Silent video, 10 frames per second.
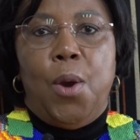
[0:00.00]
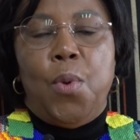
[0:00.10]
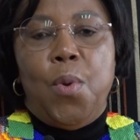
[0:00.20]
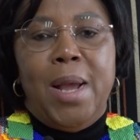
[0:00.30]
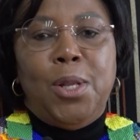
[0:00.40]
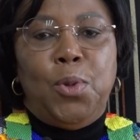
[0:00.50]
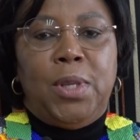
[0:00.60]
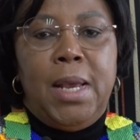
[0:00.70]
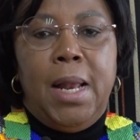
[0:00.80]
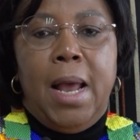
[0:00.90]
We want to
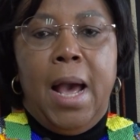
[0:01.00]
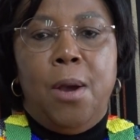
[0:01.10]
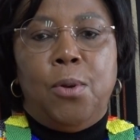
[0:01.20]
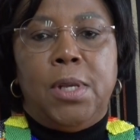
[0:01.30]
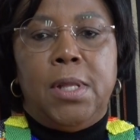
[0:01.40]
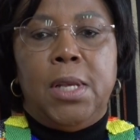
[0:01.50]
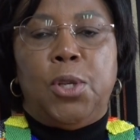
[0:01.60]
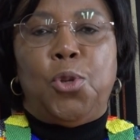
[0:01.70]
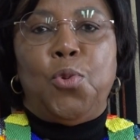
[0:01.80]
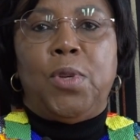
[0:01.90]
single out
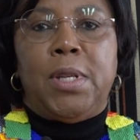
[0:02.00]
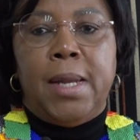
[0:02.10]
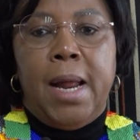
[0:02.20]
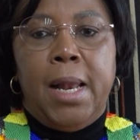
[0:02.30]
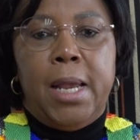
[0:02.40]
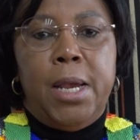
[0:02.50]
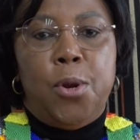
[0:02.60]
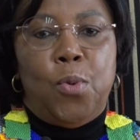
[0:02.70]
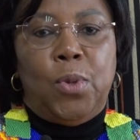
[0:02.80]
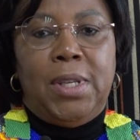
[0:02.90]
these two struggle
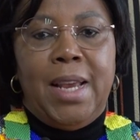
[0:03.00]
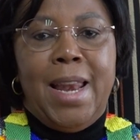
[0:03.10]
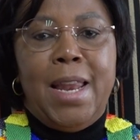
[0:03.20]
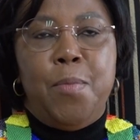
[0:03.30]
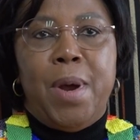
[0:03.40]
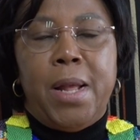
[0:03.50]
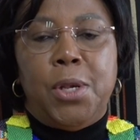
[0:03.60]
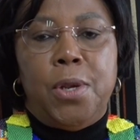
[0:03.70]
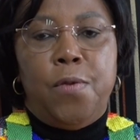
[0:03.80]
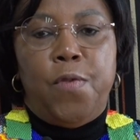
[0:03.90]
heroes and
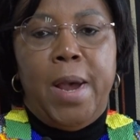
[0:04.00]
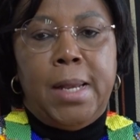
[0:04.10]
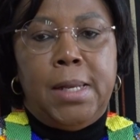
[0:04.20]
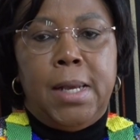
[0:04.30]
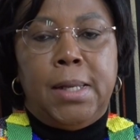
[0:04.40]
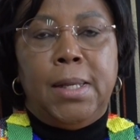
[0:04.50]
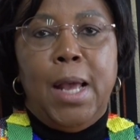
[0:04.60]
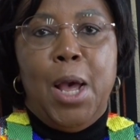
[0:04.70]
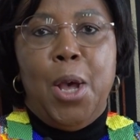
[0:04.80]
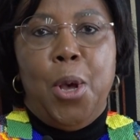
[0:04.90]
liberation fighters
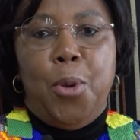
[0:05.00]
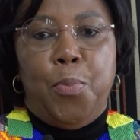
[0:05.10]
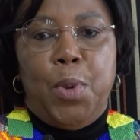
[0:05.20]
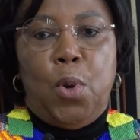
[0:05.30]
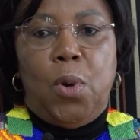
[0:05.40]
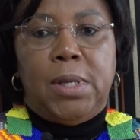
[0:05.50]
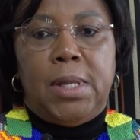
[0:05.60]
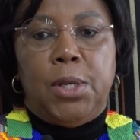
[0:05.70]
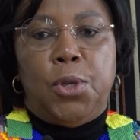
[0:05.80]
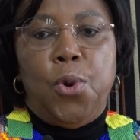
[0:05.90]
because
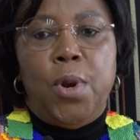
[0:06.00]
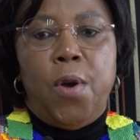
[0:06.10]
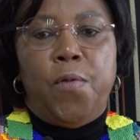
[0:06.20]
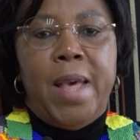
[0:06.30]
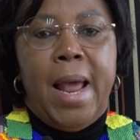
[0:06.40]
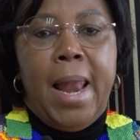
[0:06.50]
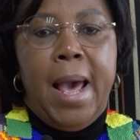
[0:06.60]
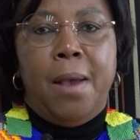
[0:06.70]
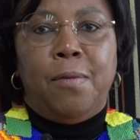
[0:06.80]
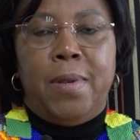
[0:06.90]
the story of their
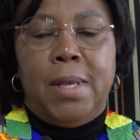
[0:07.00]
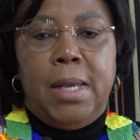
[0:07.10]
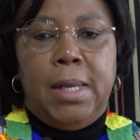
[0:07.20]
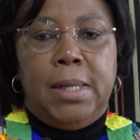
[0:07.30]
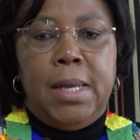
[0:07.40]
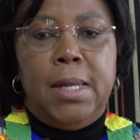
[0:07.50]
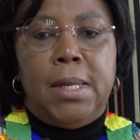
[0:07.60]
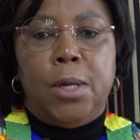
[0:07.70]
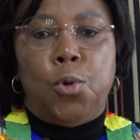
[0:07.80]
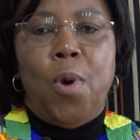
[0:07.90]
lives is
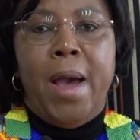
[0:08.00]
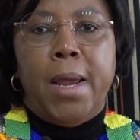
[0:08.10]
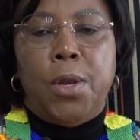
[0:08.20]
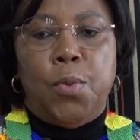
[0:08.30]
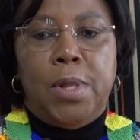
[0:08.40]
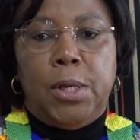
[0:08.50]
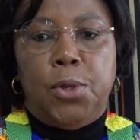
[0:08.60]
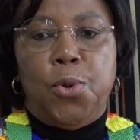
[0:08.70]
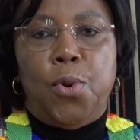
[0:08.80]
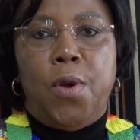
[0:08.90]
intertwined with the
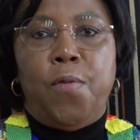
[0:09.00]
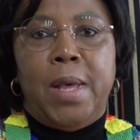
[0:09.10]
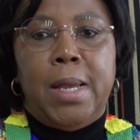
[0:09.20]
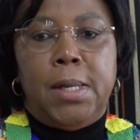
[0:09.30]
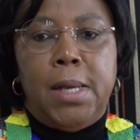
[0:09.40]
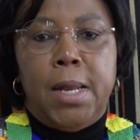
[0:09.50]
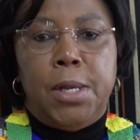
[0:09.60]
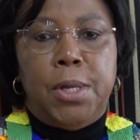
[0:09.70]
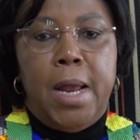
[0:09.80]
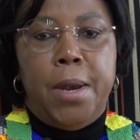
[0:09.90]
story of the
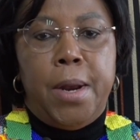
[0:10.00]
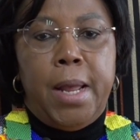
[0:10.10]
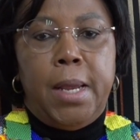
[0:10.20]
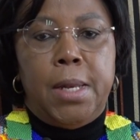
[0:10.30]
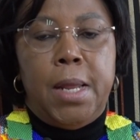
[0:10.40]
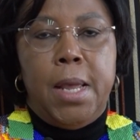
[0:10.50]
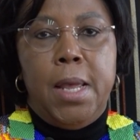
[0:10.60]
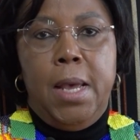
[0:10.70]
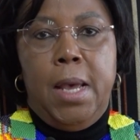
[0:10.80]
International Reggae Day,